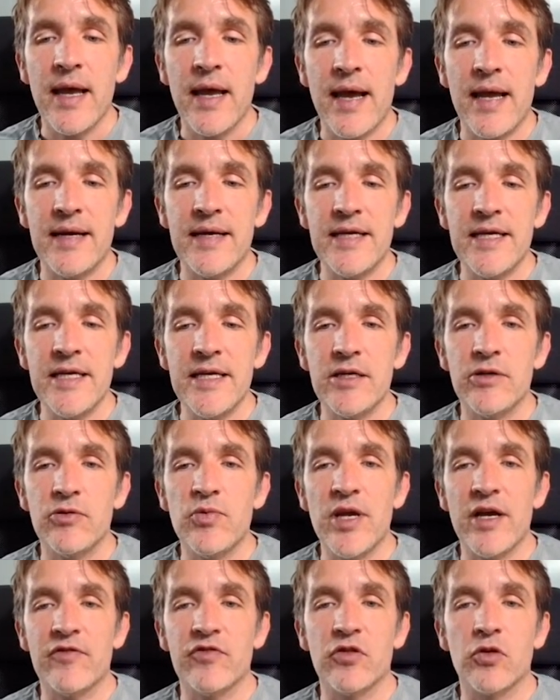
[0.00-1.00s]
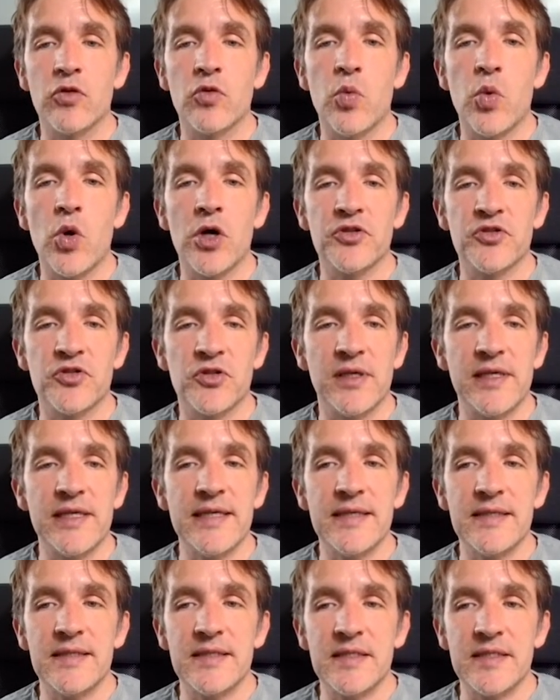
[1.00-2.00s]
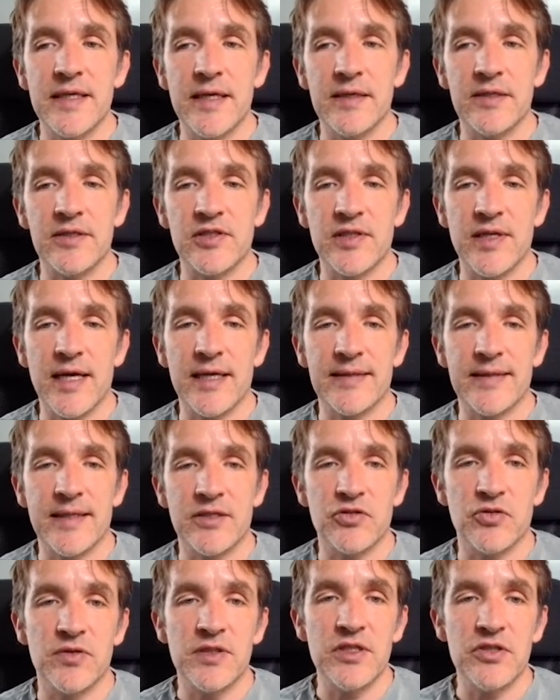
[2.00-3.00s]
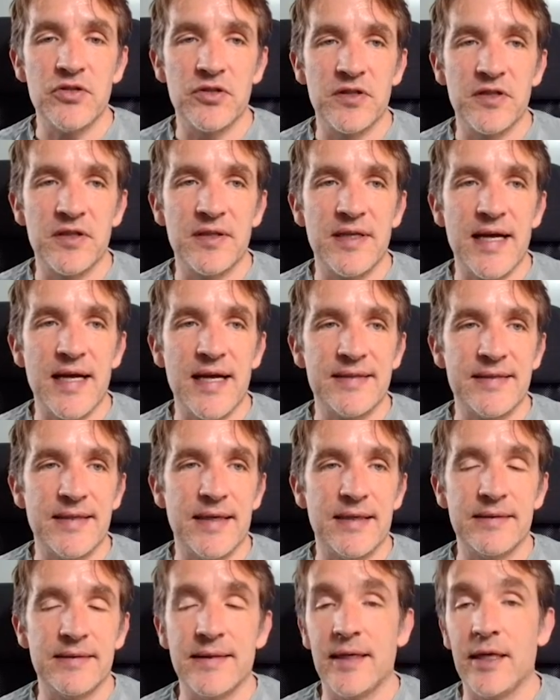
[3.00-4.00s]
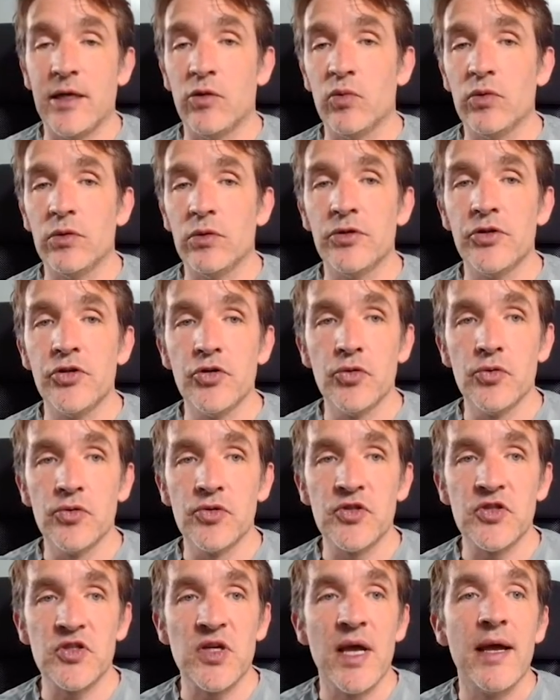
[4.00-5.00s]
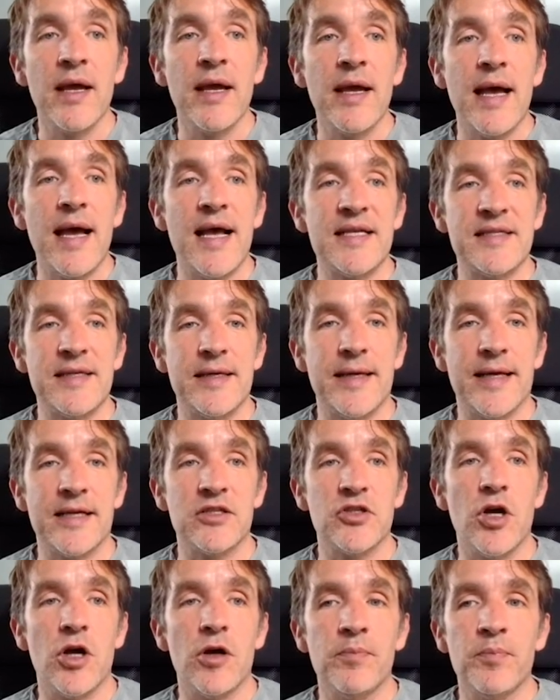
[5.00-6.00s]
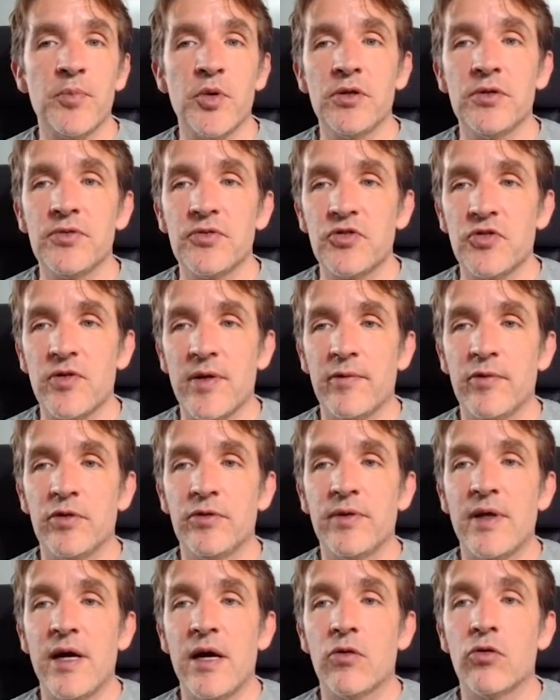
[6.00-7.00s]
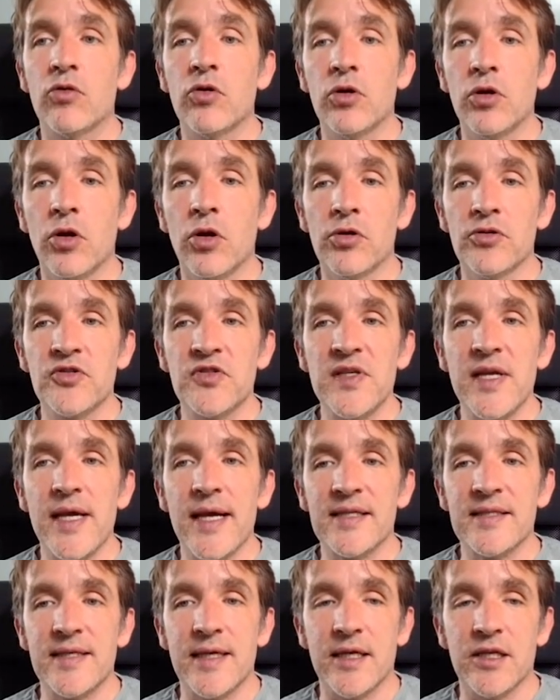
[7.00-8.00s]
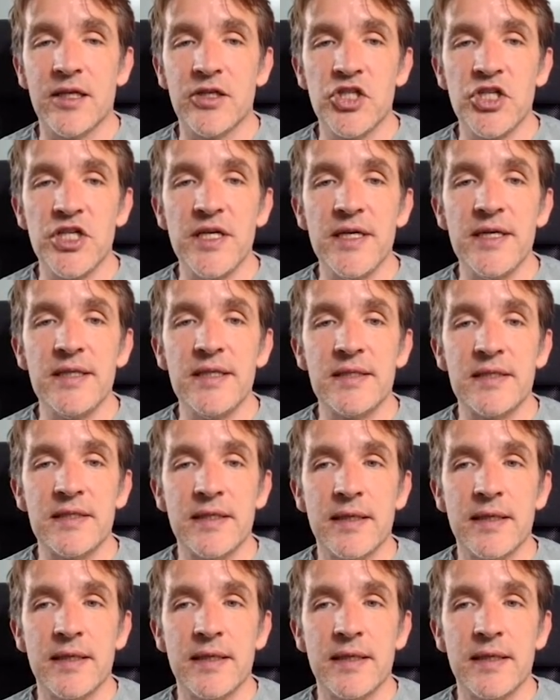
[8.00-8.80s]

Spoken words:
and here we have the quarterly sales data. So these are the data that I will use as an example. So I will now close the Excel sheet